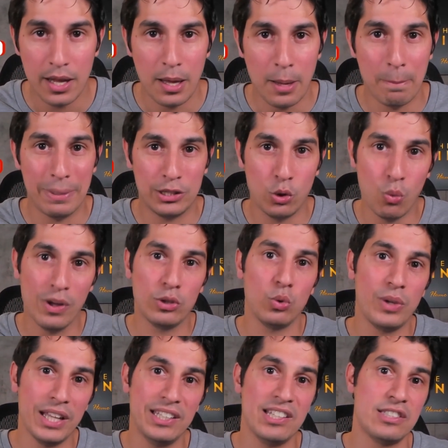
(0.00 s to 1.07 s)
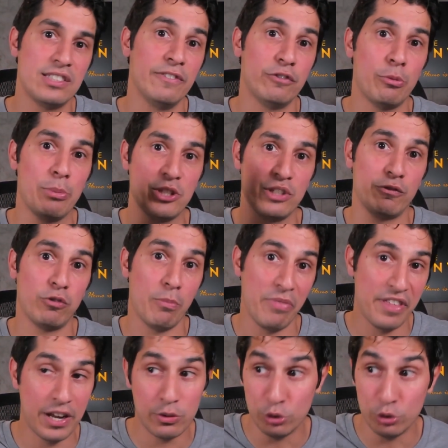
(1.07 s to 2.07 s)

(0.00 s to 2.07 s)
But you want to get this information from there.